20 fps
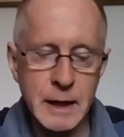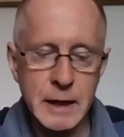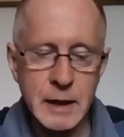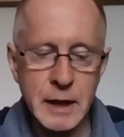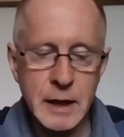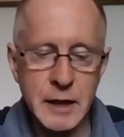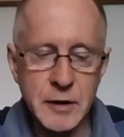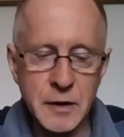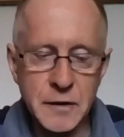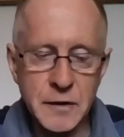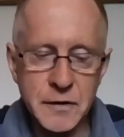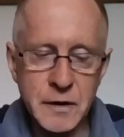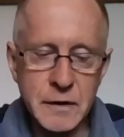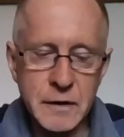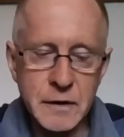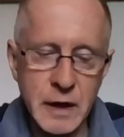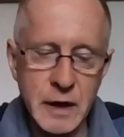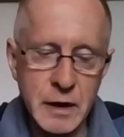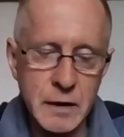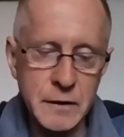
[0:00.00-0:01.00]
It also
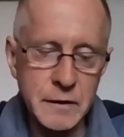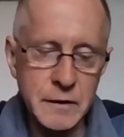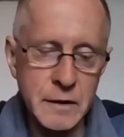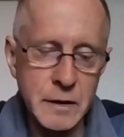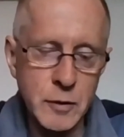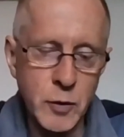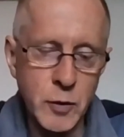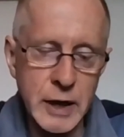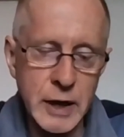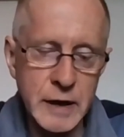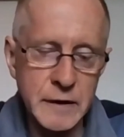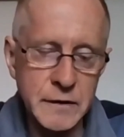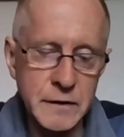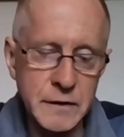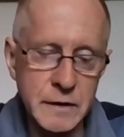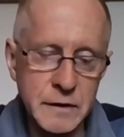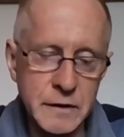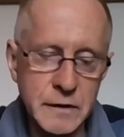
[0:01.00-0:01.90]
tells of the ways that